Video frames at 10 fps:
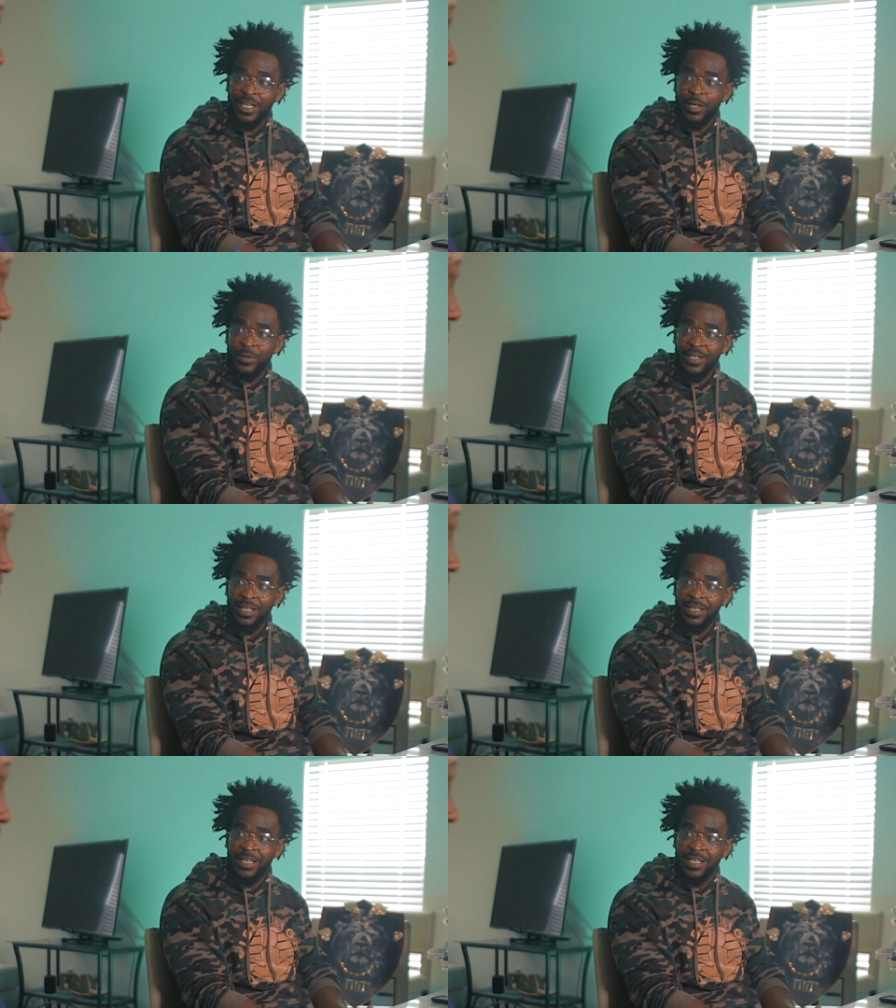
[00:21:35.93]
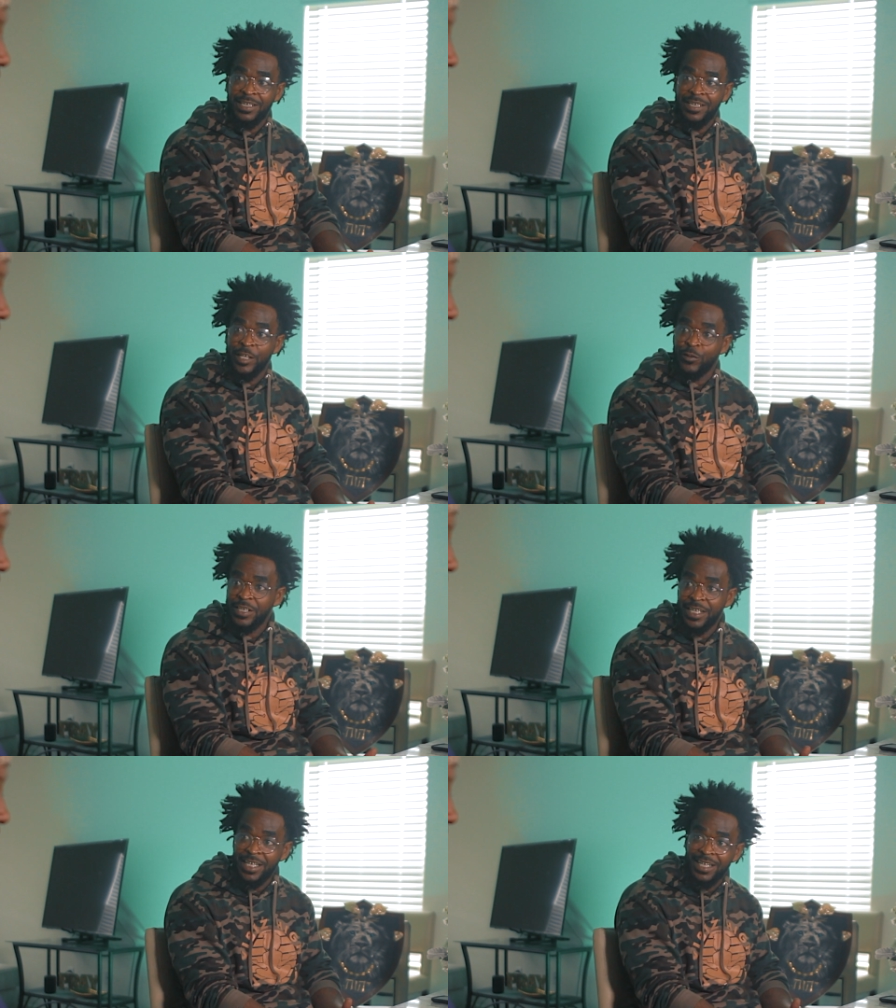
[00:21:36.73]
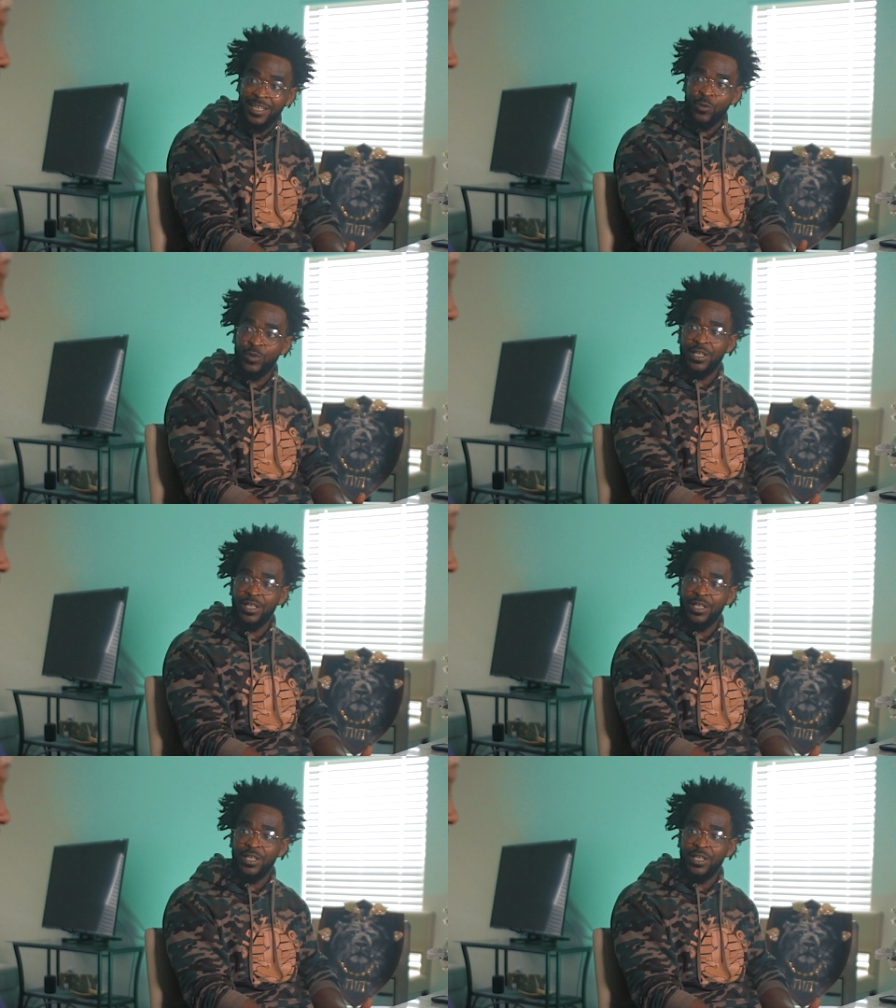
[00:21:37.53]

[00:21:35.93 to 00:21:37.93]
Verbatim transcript: know what I mean, any secret sins or